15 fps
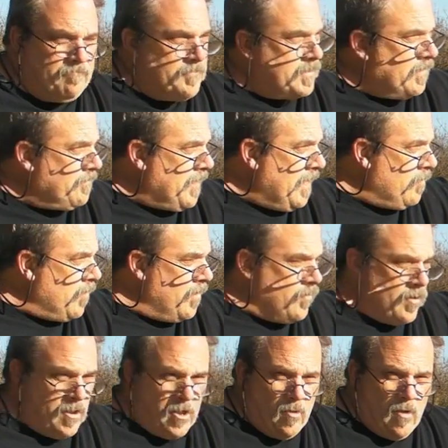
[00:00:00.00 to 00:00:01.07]
Someday we
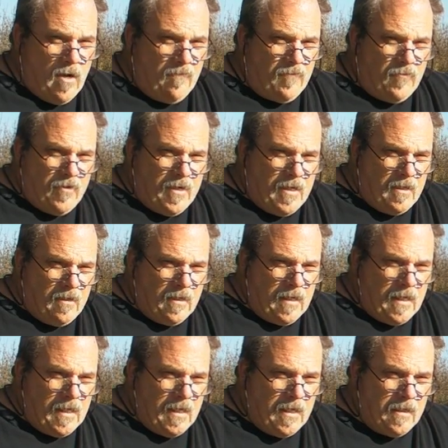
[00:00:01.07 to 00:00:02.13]
will go off grid,
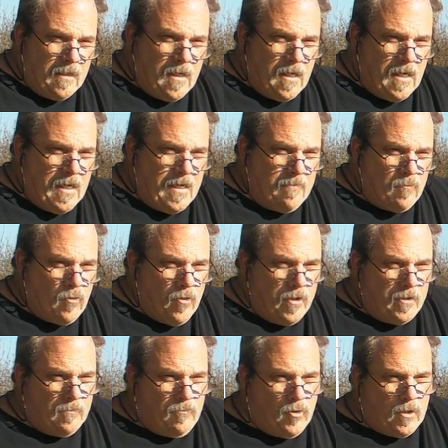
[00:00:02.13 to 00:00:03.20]
and I am
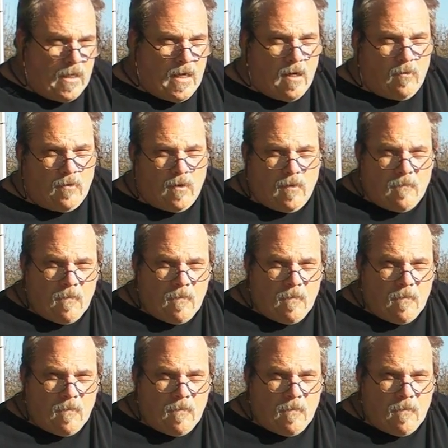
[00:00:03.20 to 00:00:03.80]
going to put out